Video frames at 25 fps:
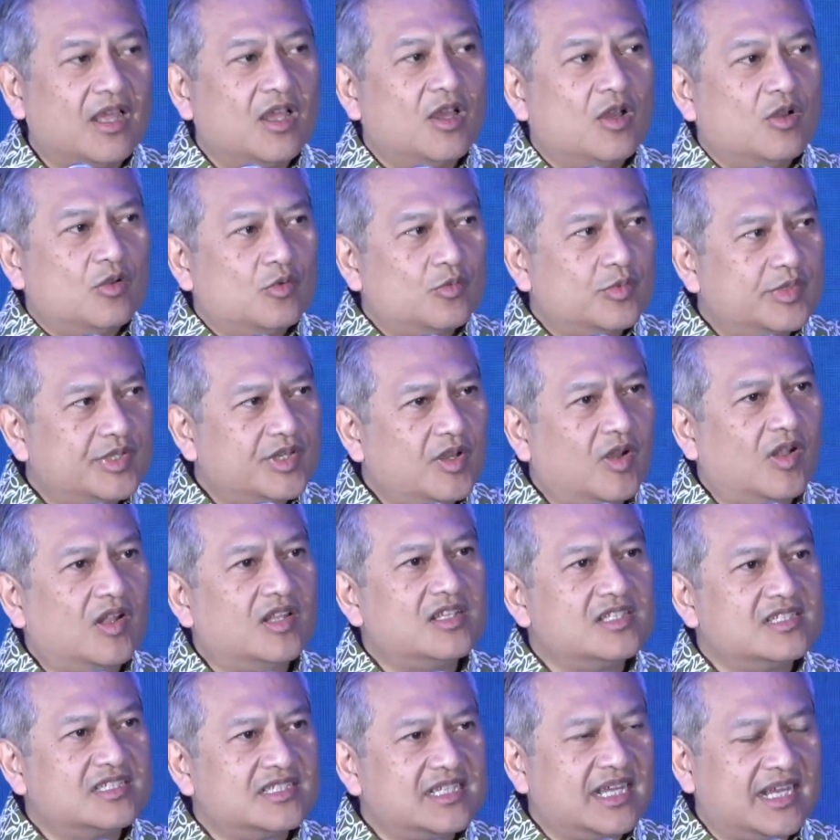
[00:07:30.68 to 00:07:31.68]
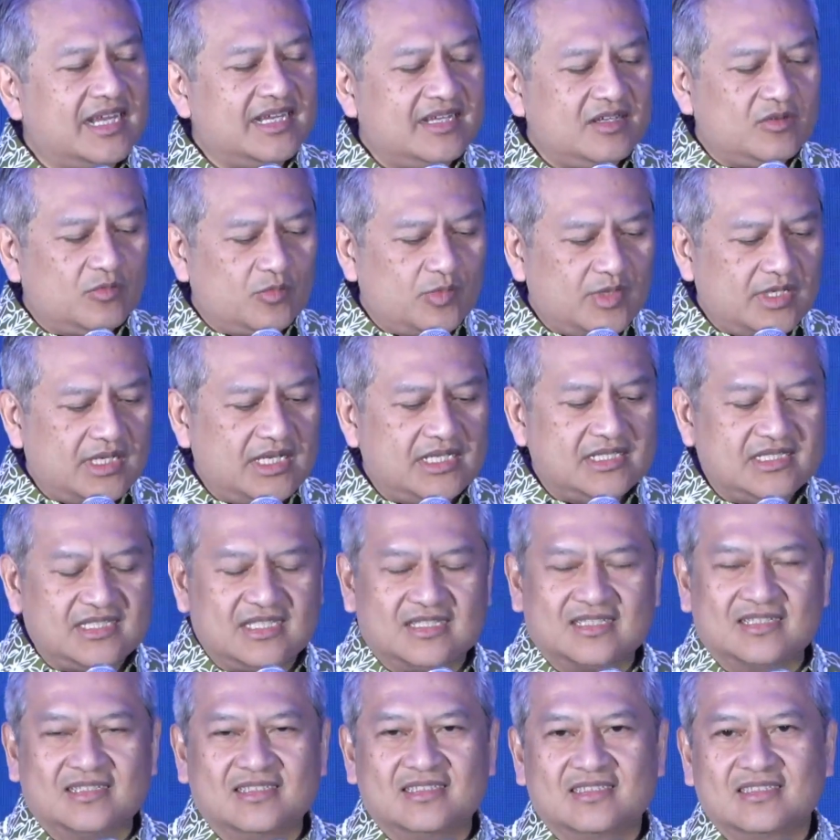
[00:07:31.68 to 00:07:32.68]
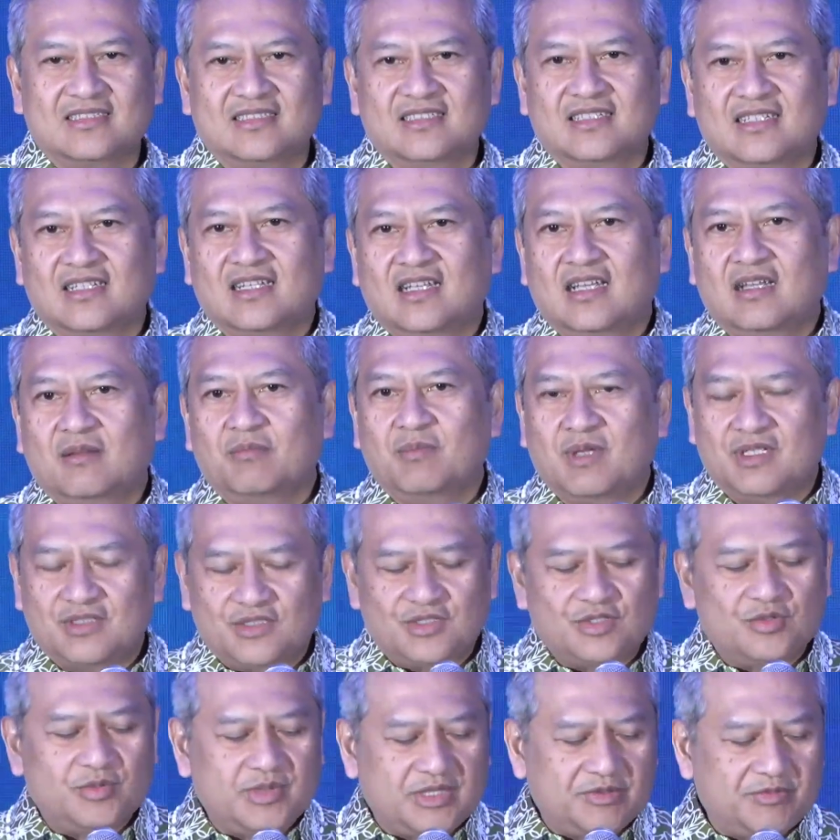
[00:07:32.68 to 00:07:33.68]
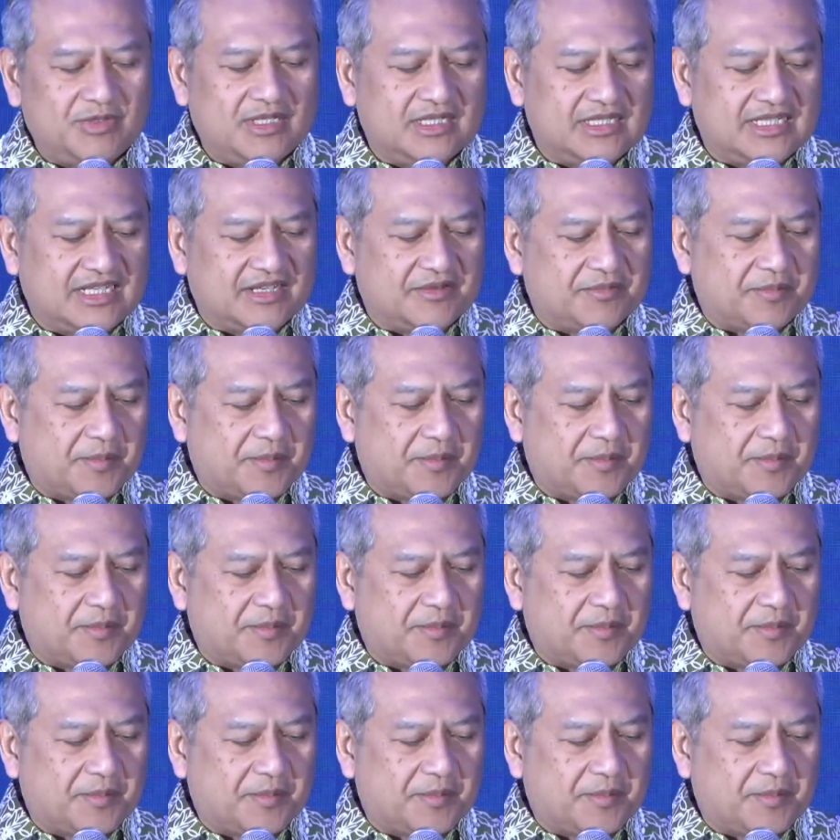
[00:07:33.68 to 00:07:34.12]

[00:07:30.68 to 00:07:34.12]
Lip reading: We all say we listen, but do we really?